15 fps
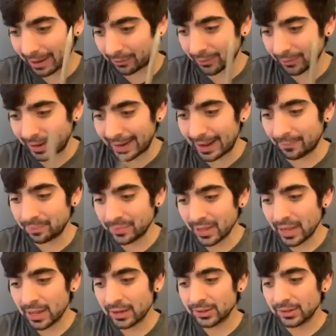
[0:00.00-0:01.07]
row right now.
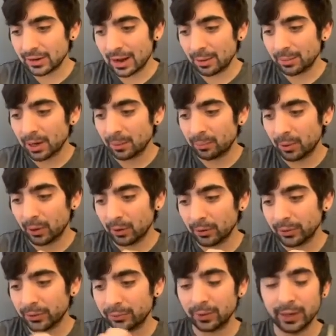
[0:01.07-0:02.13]
So now I'm going to purl
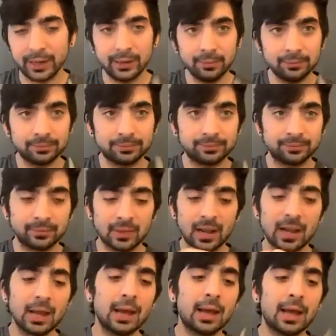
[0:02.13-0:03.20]
3.
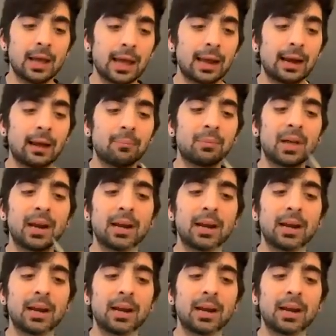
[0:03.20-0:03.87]
And I'm going to